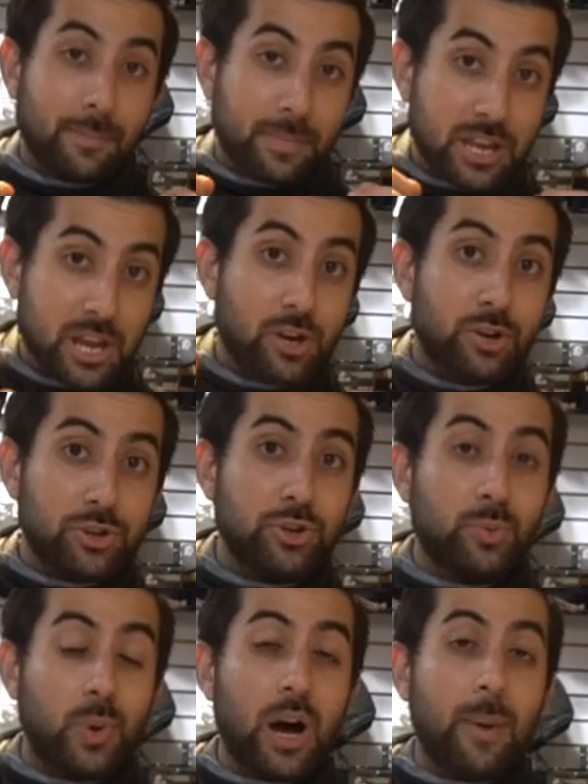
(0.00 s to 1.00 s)
gear
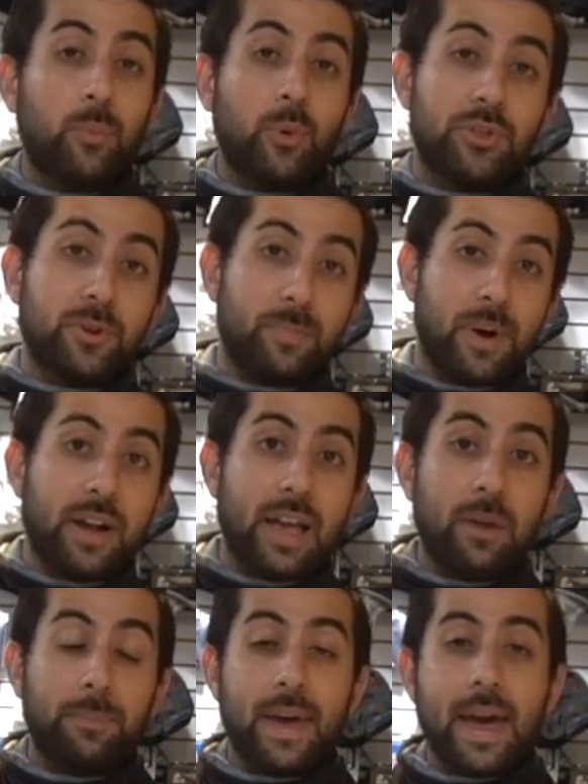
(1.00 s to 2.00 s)
you up with your bug
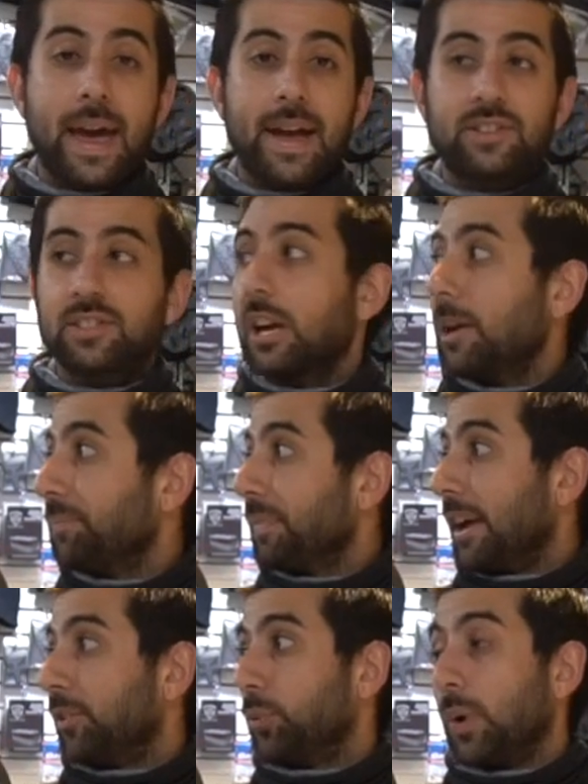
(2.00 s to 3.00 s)
out bags
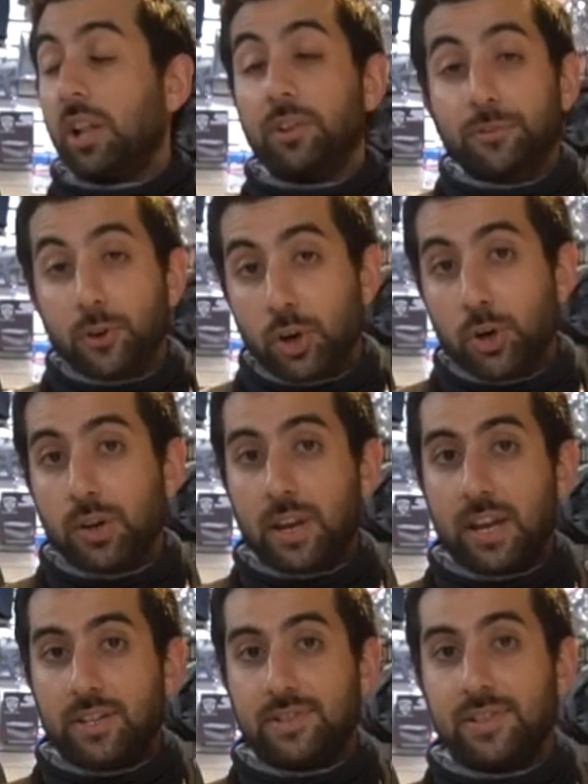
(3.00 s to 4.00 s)
as well as for
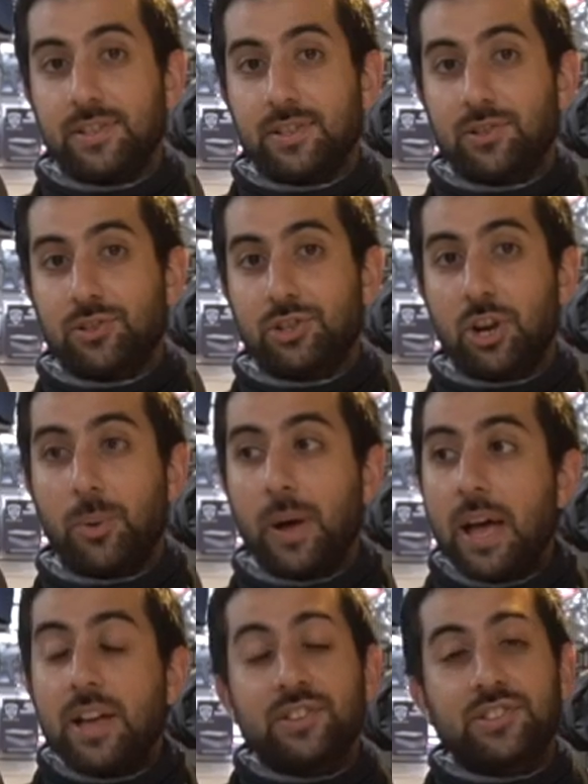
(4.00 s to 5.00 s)
hurricane season. So
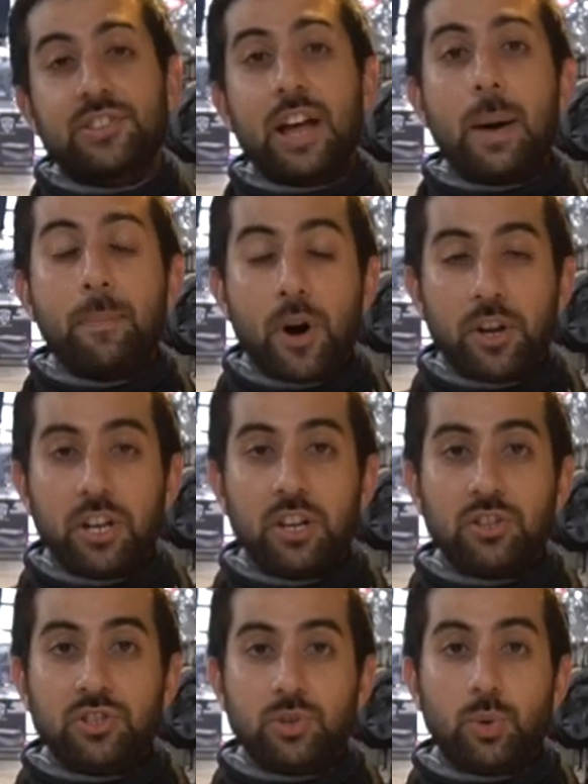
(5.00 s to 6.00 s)
stop on in
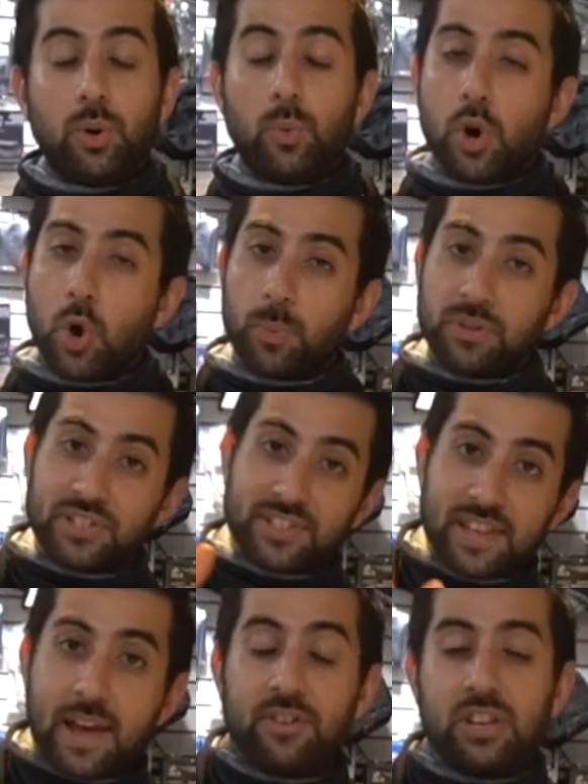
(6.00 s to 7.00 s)
the store. We're open
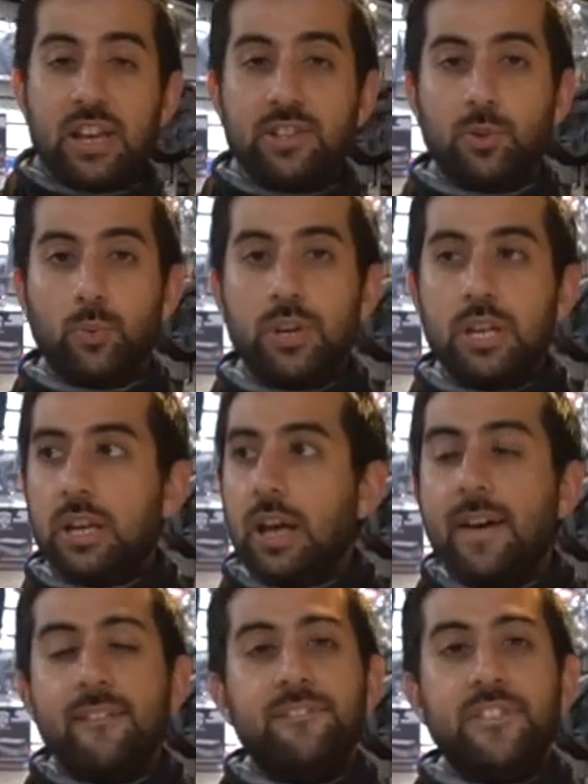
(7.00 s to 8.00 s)
7 days a week.
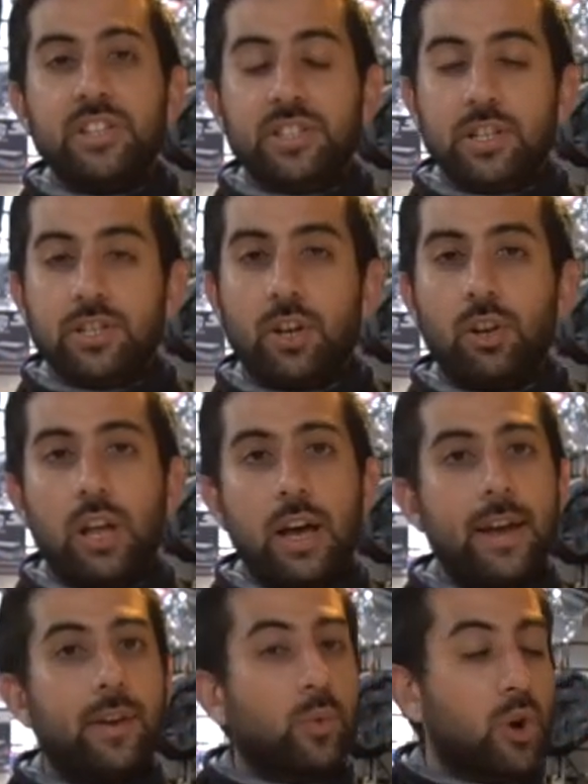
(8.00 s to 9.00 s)
Visit us
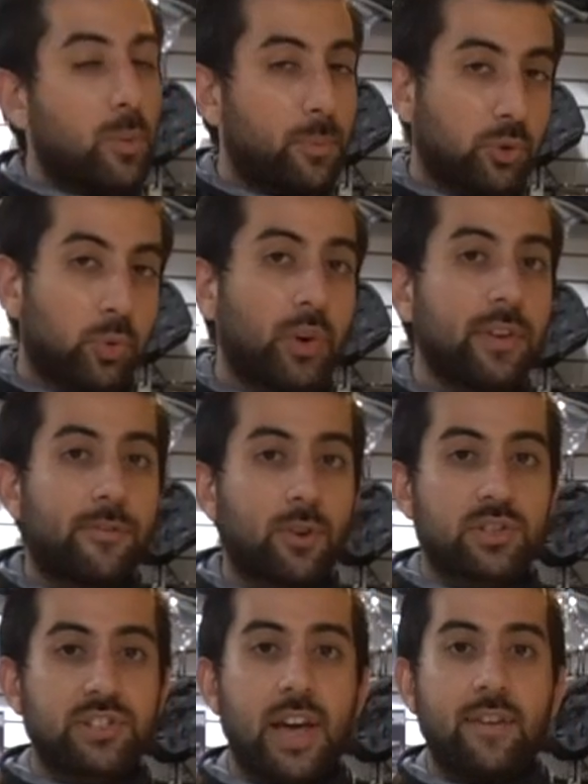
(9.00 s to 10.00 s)
online. We're open
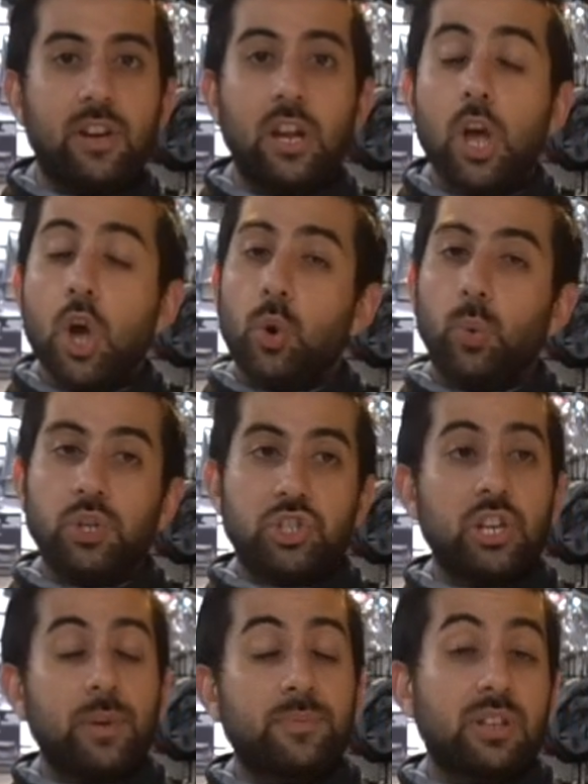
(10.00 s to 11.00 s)
24/7. We
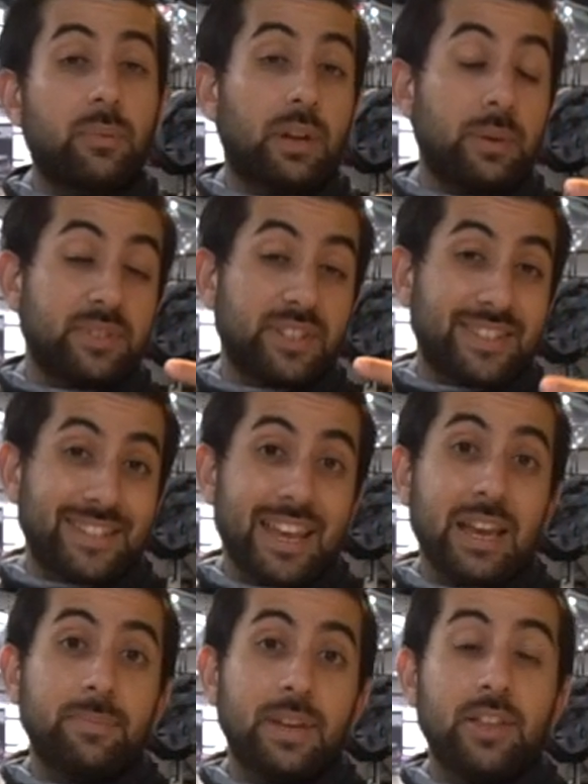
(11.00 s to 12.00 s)
ship sometimes the
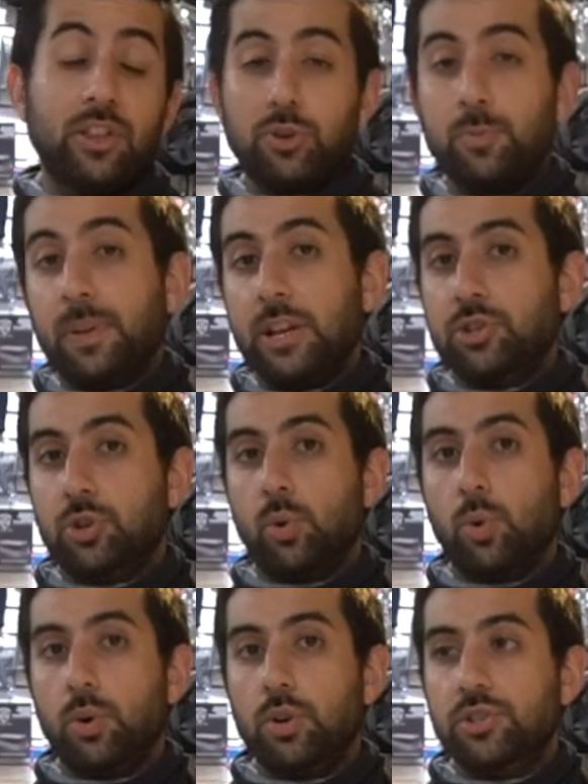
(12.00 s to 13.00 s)
same day that you place your
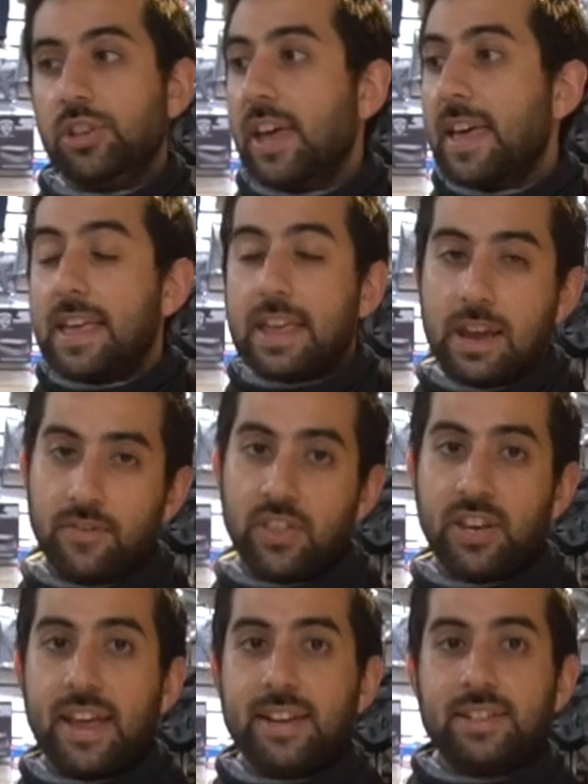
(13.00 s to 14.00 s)
orders, even the
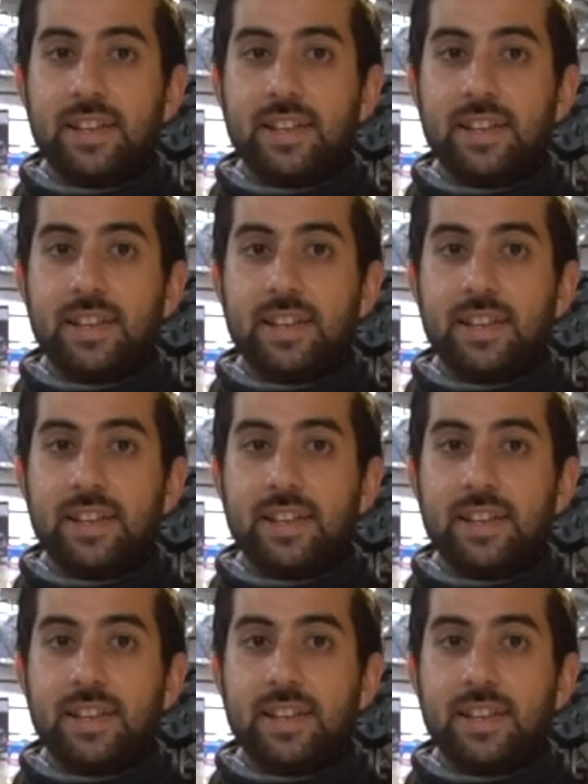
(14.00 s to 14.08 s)
next